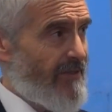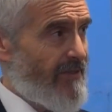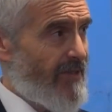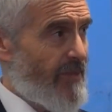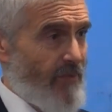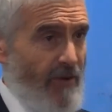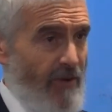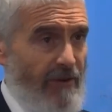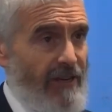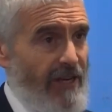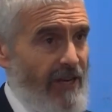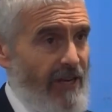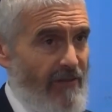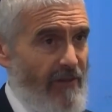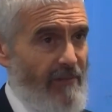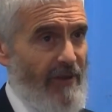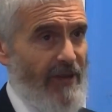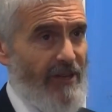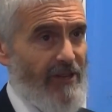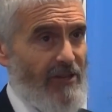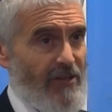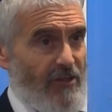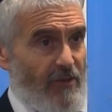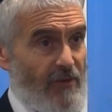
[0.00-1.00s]
He probably never
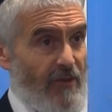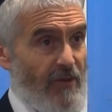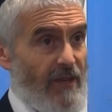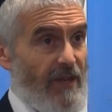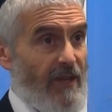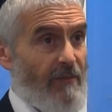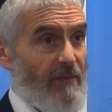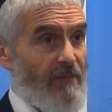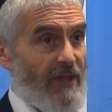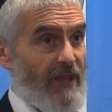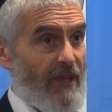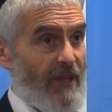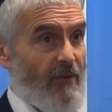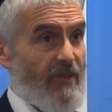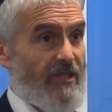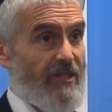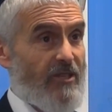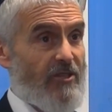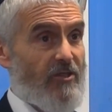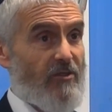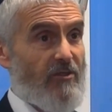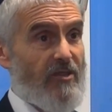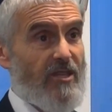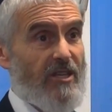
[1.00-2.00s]
met a Jew. But there was
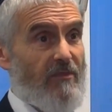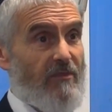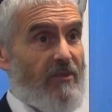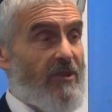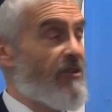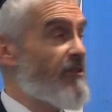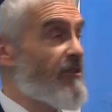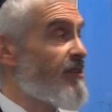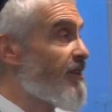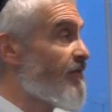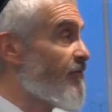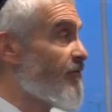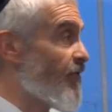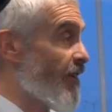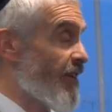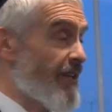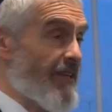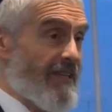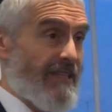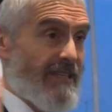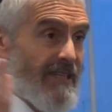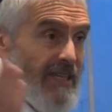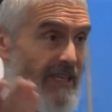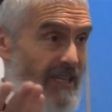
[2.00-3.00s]
a Jewish community in
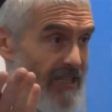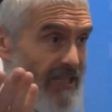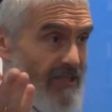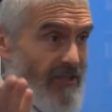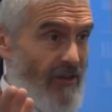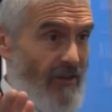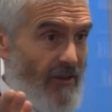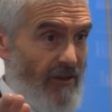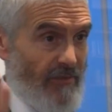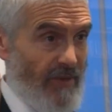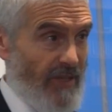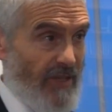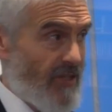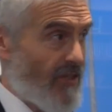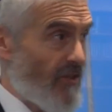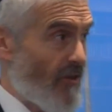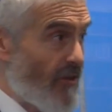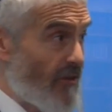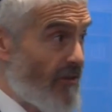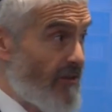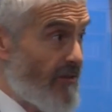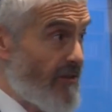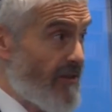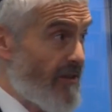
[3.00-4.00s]
Venice. The ghetto had been
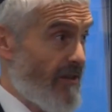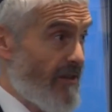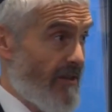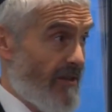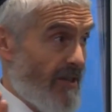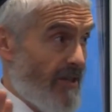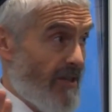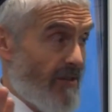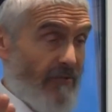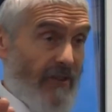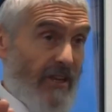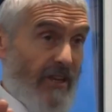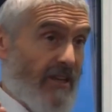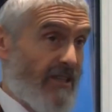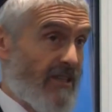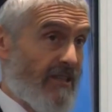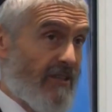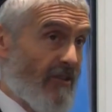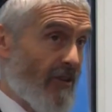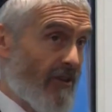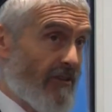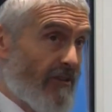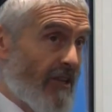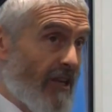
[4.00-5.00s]
started in
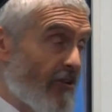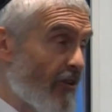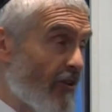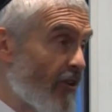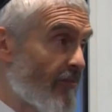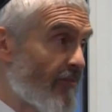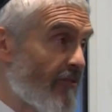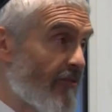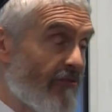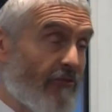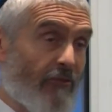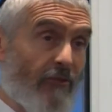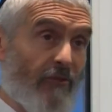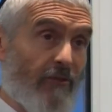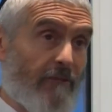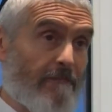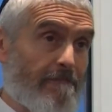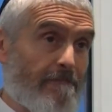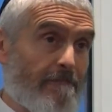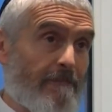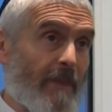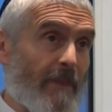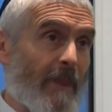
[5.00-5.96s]
Venice not that long before.